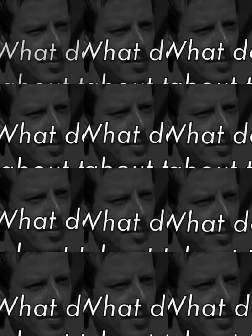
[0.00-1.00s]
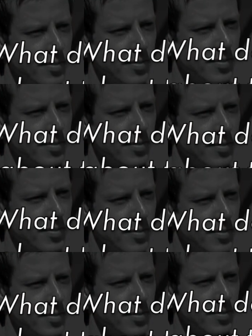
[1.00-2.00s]

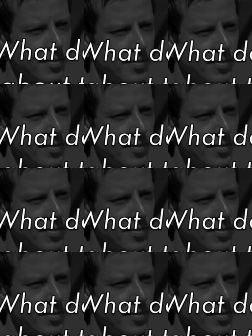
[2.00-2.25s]
Nothing is said.